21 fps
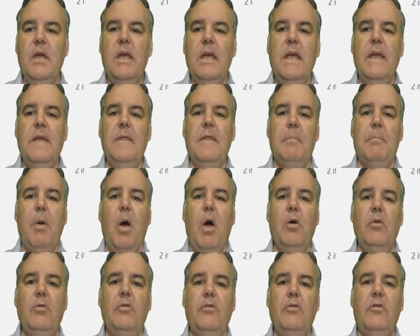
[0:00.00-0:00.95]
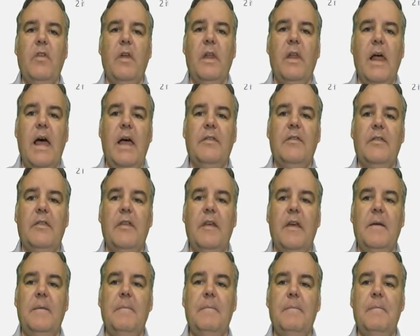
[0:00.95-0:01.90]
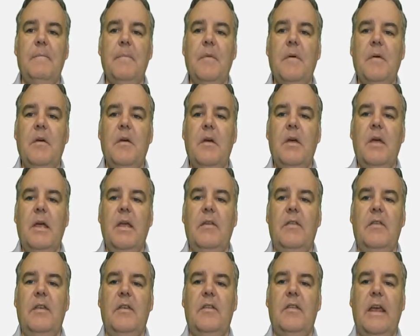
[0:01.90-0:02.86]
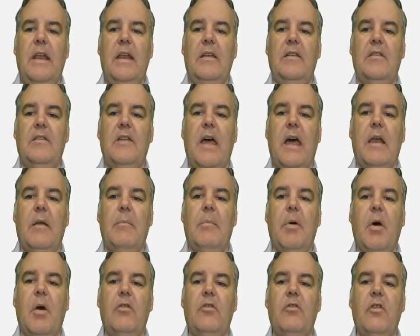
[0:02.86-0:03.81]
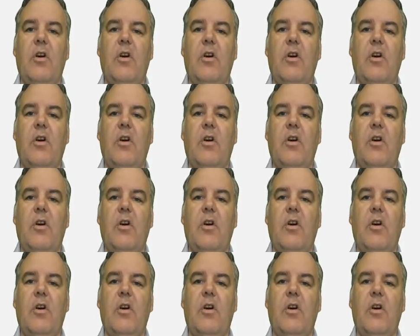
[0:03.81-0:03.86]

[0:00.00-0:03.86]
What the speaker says: In the posts, the last thing is this getting started post.